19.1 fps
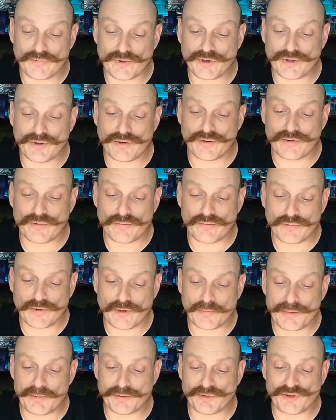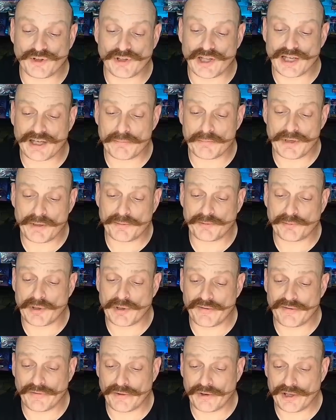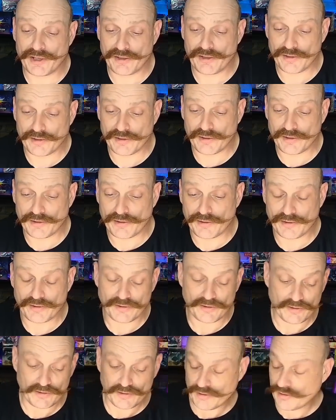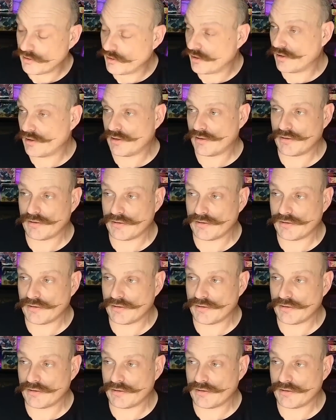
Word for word: No. Are people still liking Pippin's bravery? Let me check it. No. Uh.